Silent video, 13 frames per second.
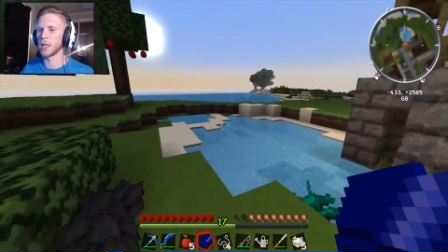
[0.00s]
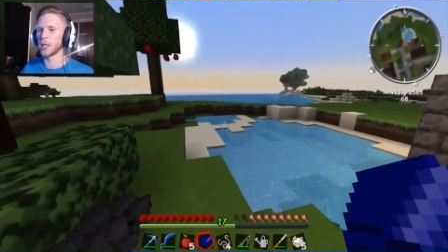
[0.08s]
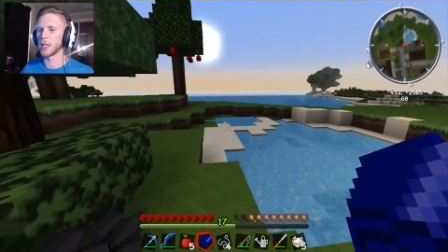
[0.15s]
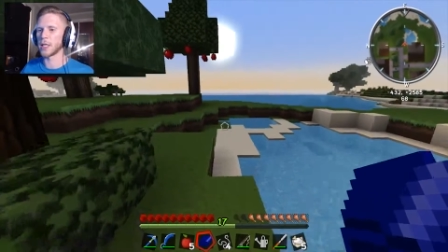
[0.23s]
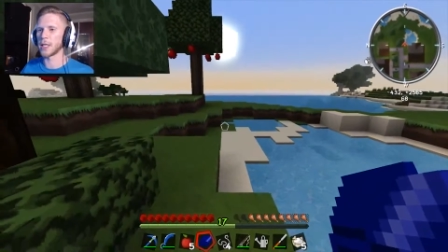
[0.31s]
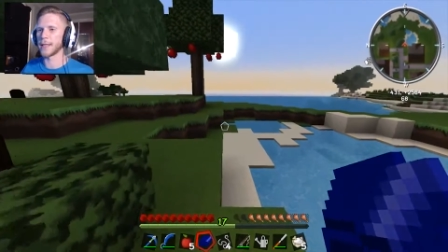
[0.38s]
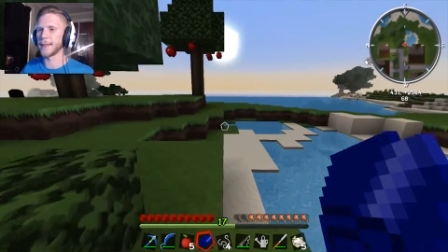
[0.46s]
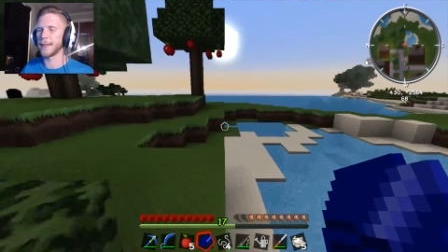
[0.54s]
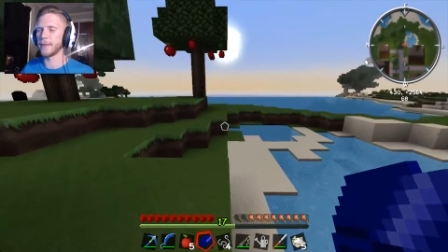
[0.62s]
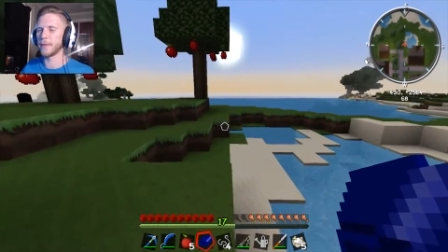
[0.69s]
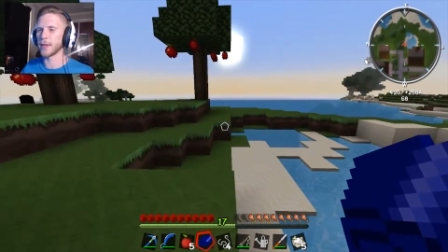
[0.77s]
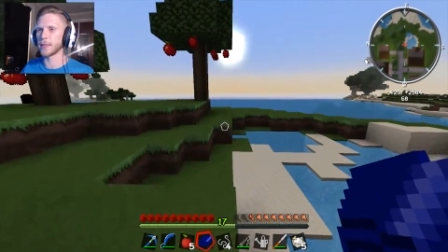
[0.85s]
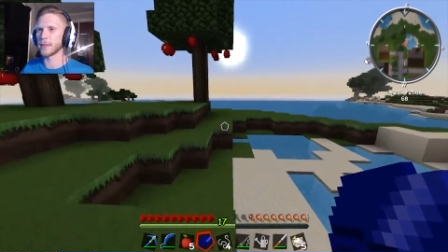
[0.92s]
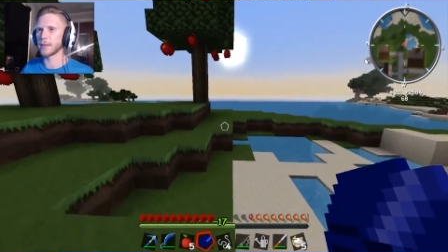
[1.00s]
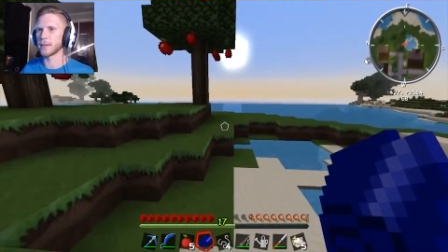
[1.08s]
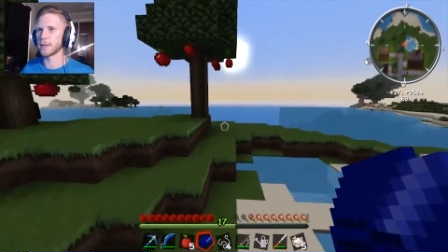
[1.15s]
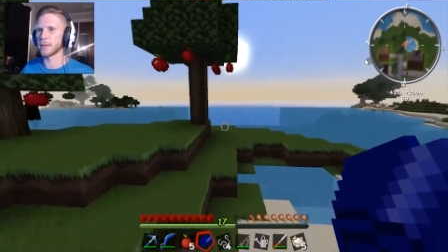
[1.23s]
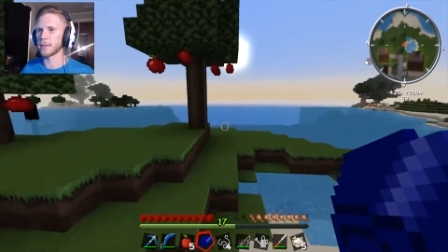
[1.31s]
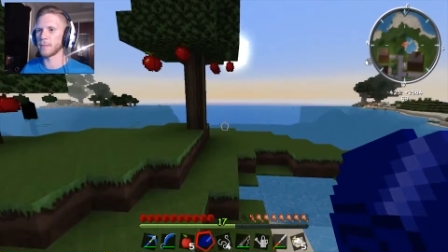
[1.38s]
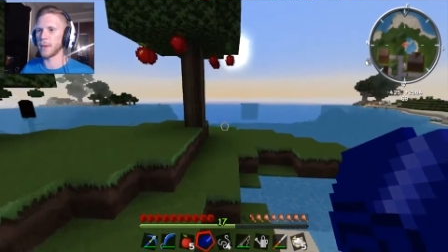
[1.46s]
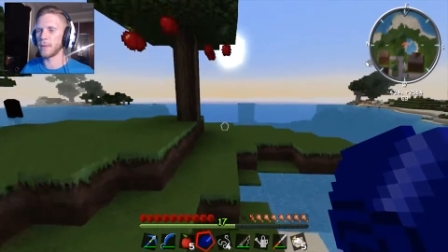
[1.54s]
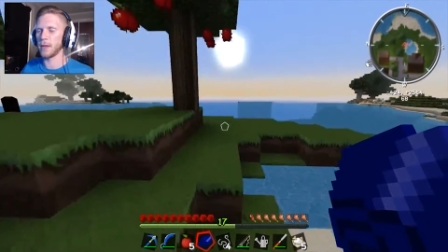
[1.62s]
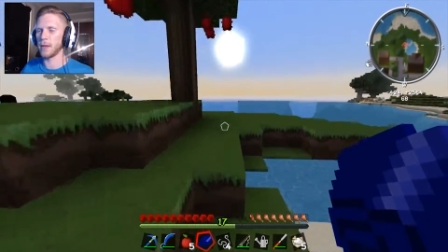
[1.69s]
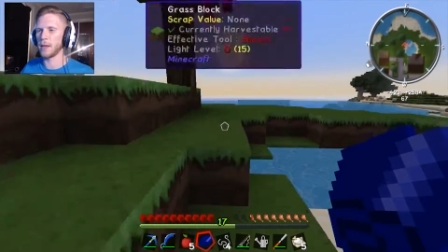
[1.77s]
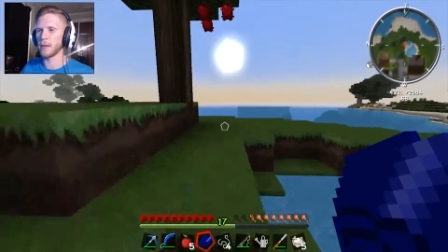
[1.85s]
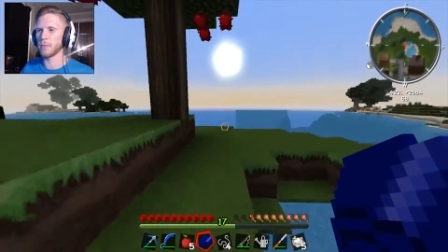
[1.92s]
that they could give us,
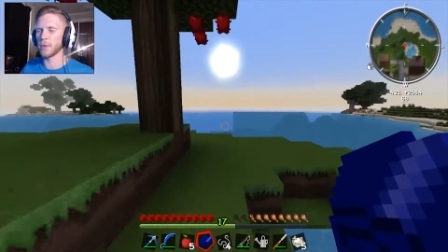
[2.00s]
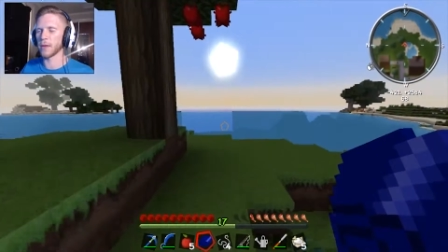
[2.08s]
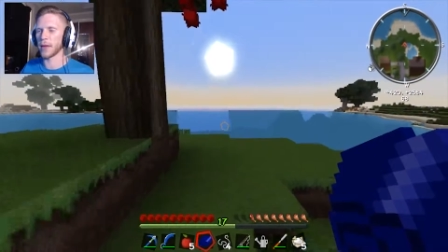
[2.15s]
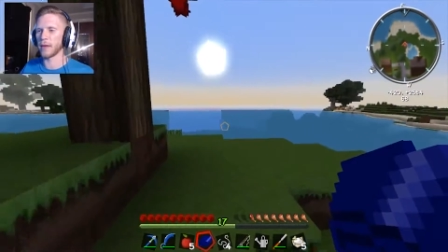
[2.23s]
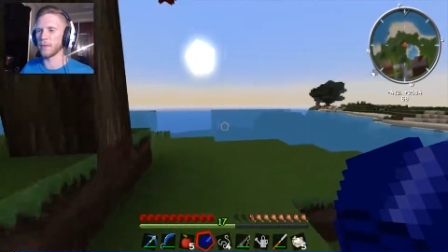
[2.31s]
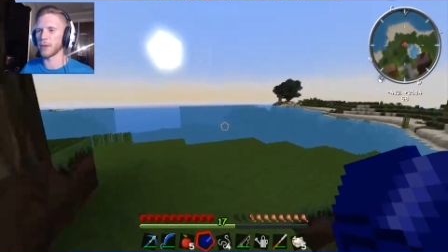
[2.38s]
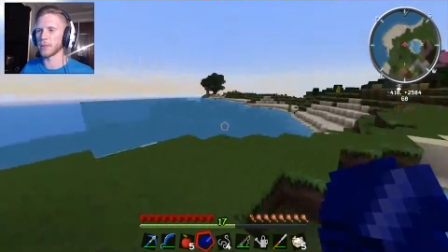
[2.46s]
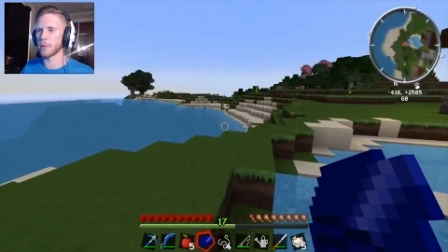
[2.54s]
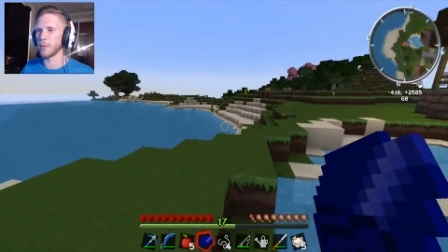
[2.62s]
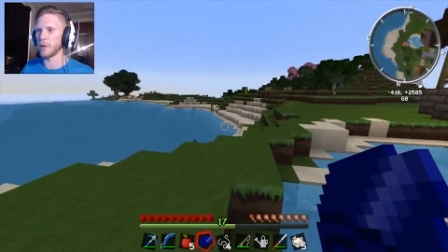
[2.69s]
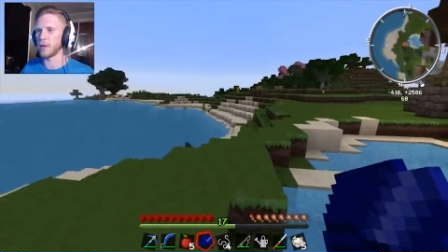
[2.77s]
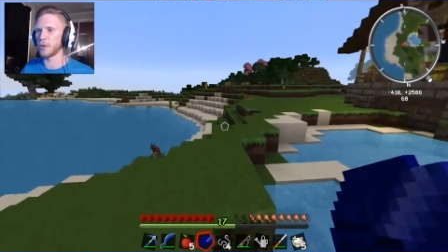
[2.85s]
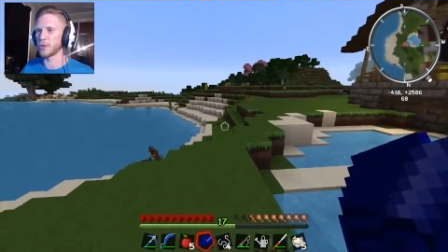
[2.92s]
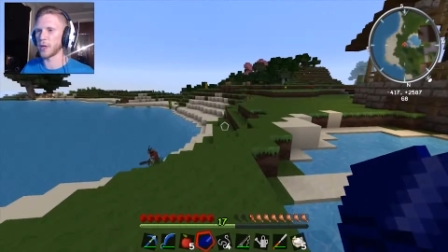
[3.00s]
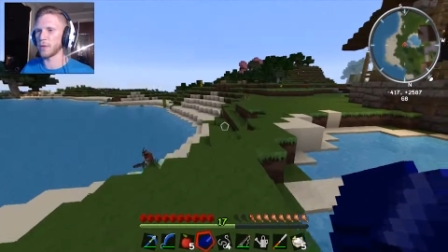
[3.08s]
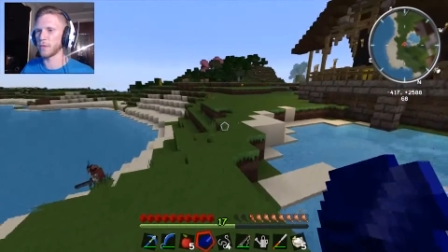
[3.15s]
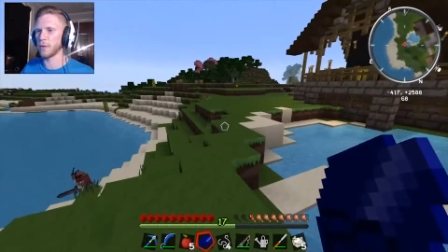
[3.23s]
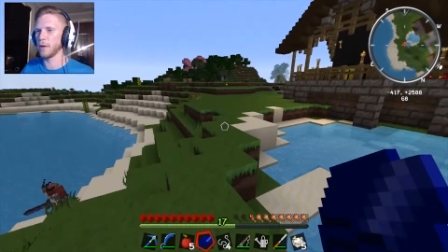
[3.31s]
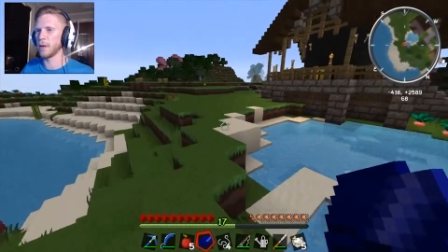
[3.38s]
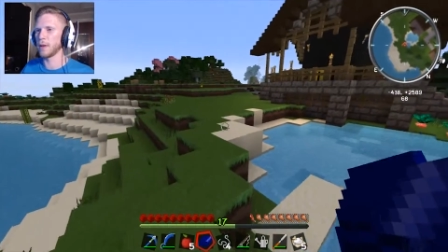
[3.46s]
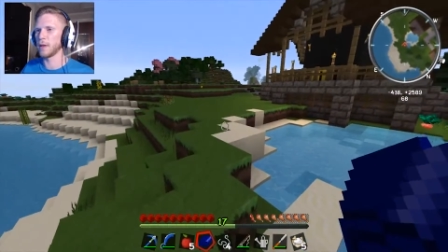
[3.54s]
maybe. Well, not give us, but we can trade for.